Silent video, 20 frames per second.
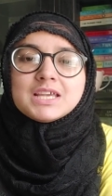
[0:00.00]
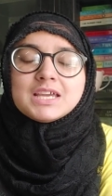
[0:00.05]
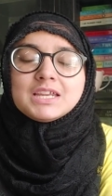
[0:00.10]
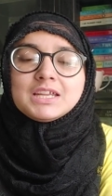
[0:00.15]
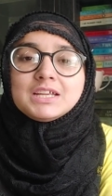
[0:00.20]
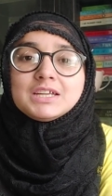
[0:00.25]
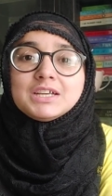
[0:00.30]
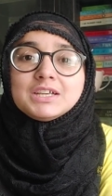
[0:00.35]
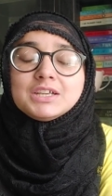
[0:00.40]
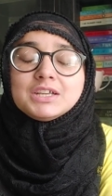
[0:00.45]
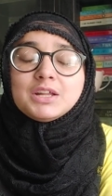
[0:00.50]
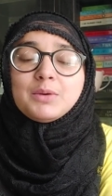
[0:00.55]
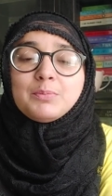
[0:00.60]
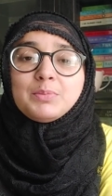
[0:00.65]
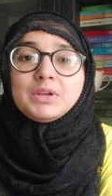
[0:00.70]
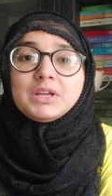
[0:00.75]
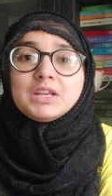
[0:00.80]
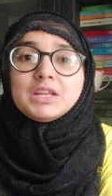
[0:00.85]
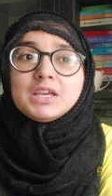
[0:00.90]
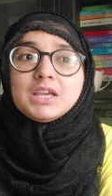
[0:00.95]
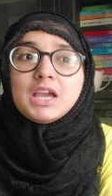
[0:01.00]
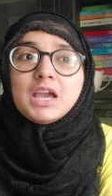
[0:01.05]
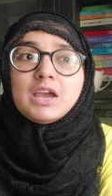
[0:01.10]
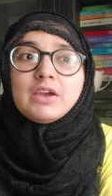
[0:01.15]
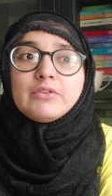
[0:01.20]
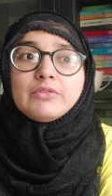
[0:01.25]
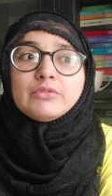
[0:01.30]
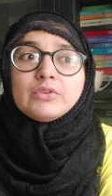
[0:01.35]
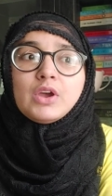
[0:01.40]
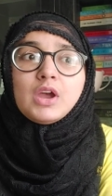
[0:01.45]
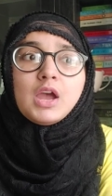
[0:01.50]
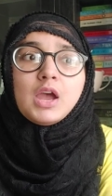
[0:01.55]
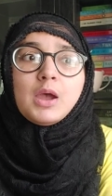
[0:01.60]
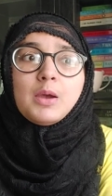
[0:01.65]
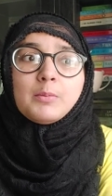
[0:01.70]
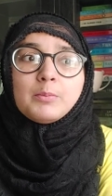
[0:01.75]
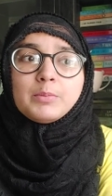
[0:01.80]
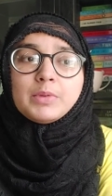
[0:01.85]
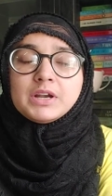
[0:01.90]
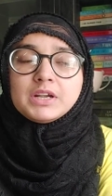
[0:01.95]
I read it in a PDF,
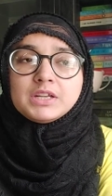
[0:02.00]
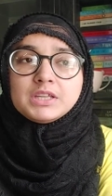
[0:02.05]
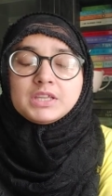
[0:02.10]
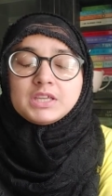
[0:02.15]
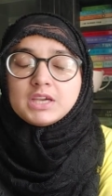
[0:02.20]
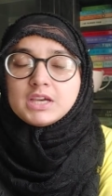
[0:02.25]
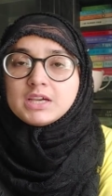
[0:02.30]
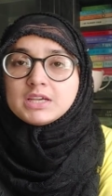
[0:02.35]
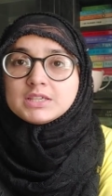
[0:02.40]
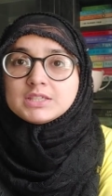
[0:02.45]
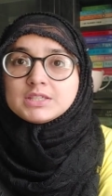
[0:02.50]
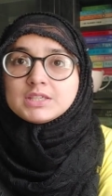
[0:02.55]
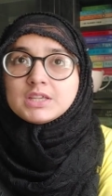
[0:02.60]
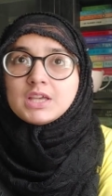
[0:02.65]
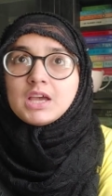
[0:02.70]
but yes,